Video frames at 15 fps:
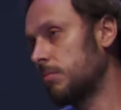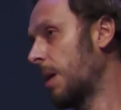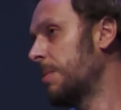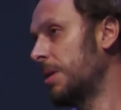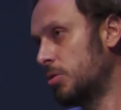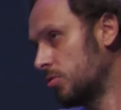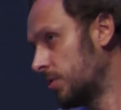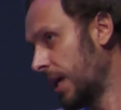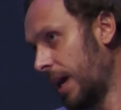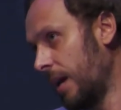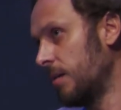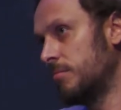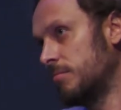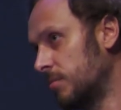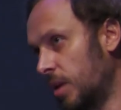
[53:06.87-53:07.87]
I mean,
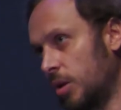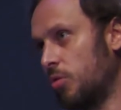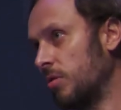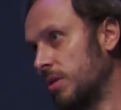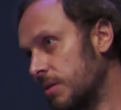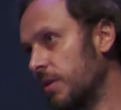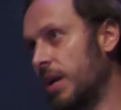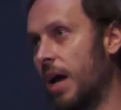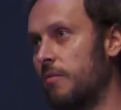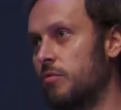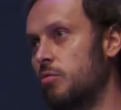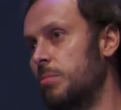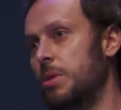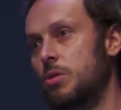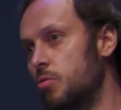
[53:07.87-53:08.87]
today they don't even have
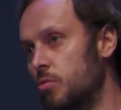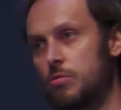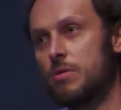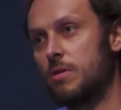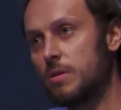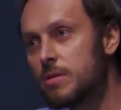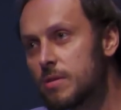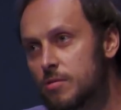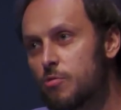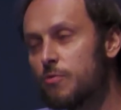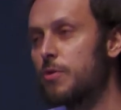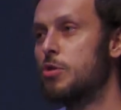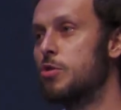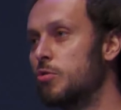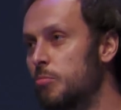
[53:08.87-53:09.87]
to be used. It's
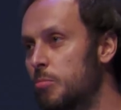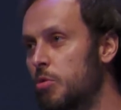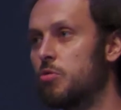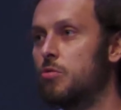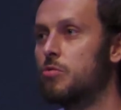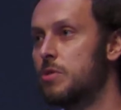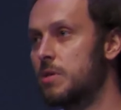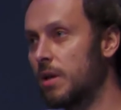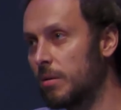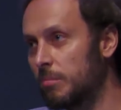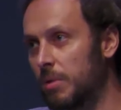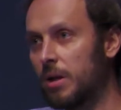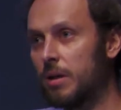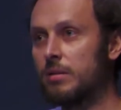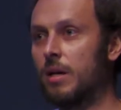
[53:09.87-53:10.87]
sufficient to produce
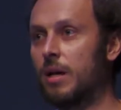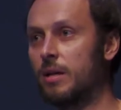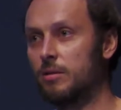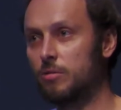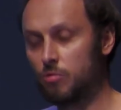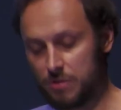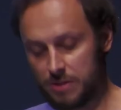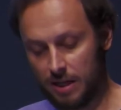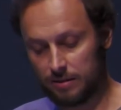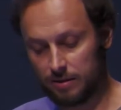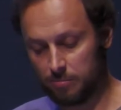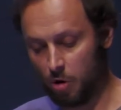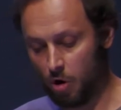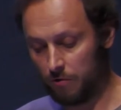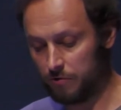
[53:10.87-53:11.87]
them and, and to sell
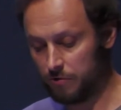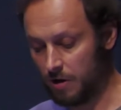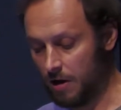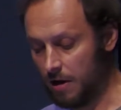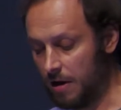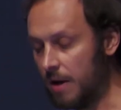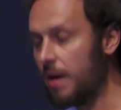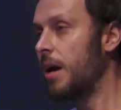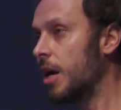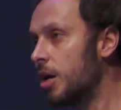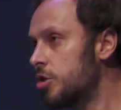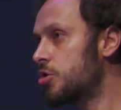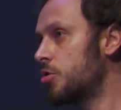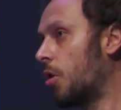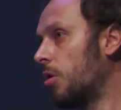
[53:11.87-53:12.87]
them off.
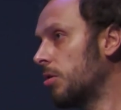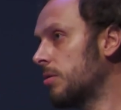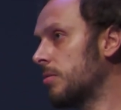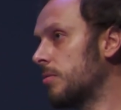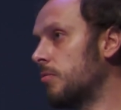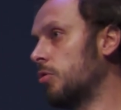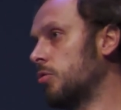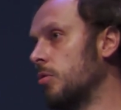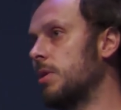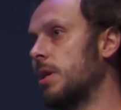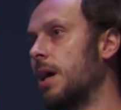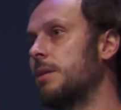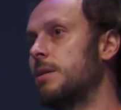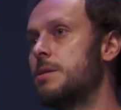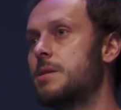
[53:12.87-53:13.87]
In short, what Günther
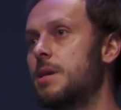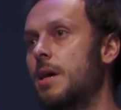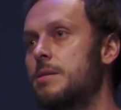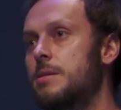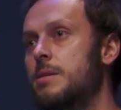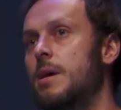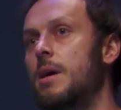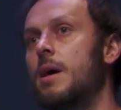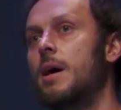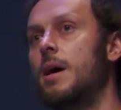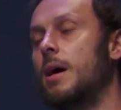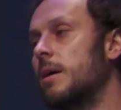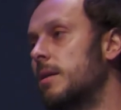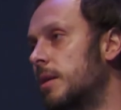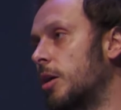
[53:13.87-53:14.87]
Anders says,
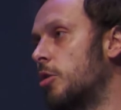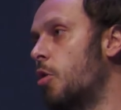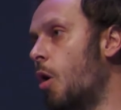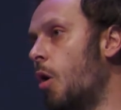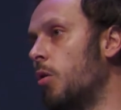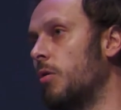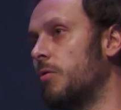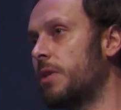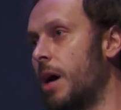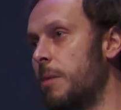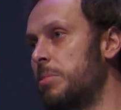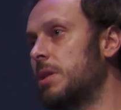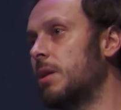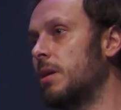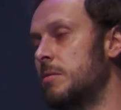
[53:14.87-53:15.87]
the goal of
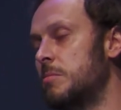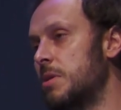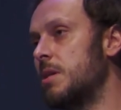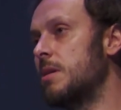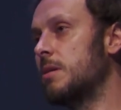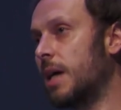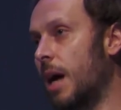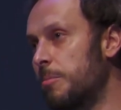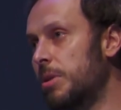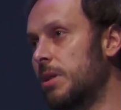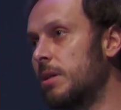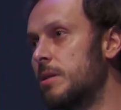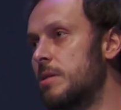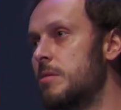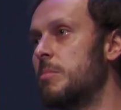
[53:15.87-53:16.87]
capitalism
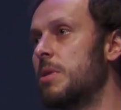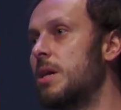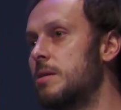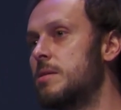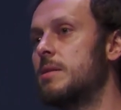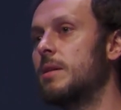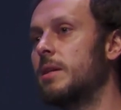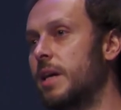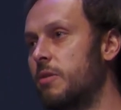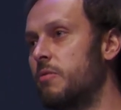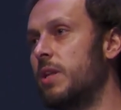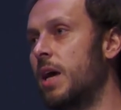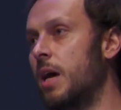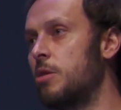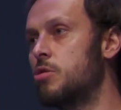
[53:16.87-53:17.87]
Capitalism is
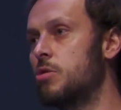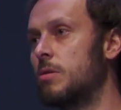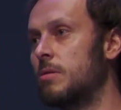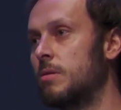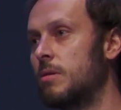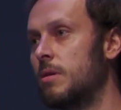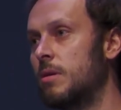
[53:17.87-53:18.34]
liquidation.